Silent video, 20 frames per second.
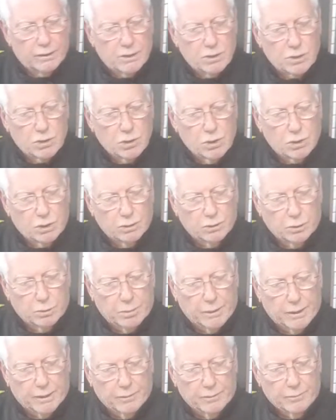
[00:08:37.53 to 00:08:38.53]
this cook a little
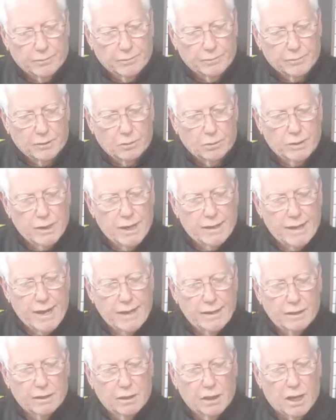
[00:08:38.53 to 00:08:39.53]
bit. We're not
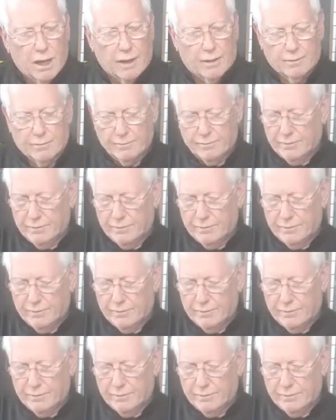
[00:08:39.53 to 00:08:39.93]
adding a lot,